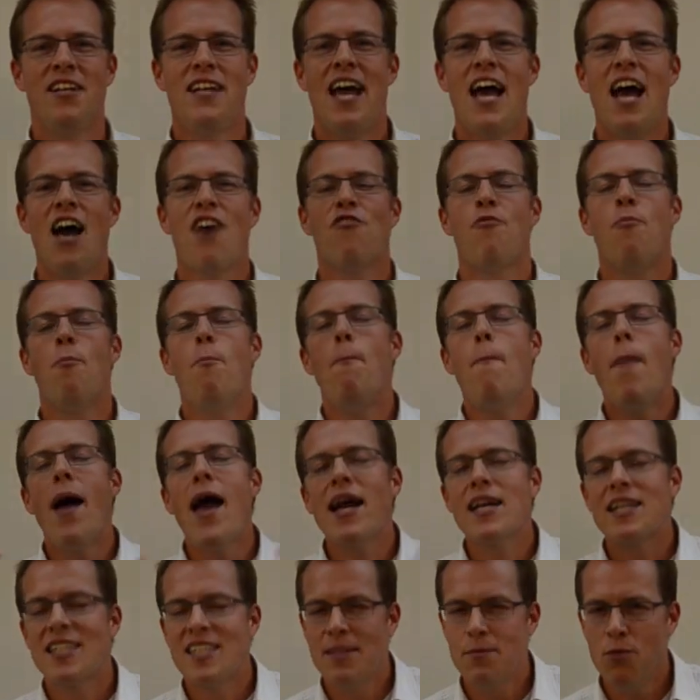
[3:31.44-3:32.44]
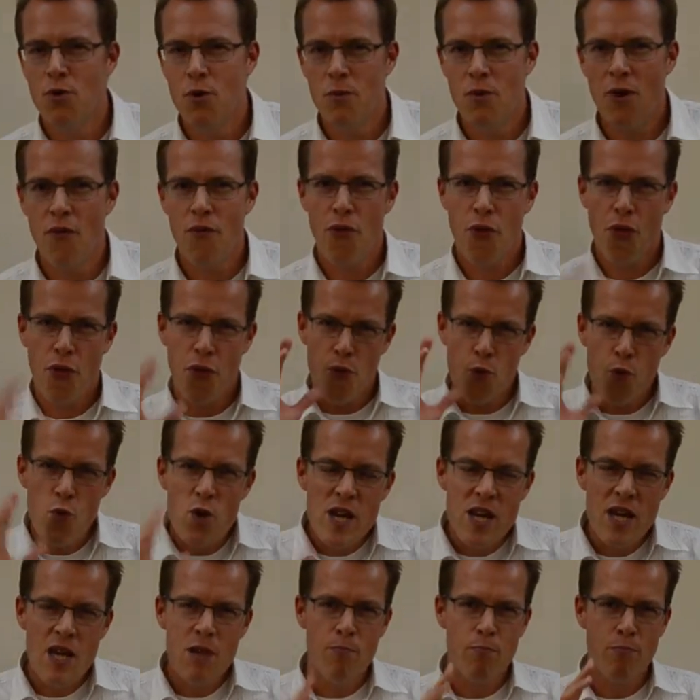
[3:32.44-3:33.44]
have maximum of
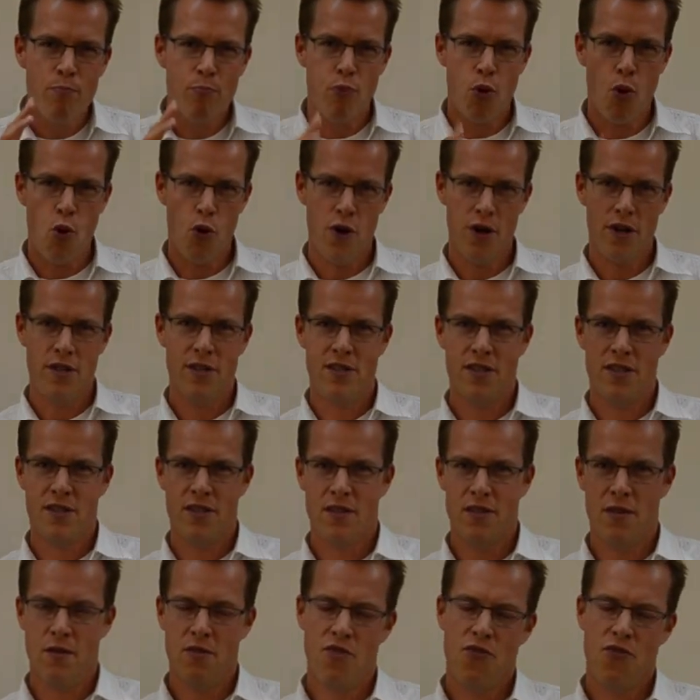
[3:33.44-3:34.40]
3 points,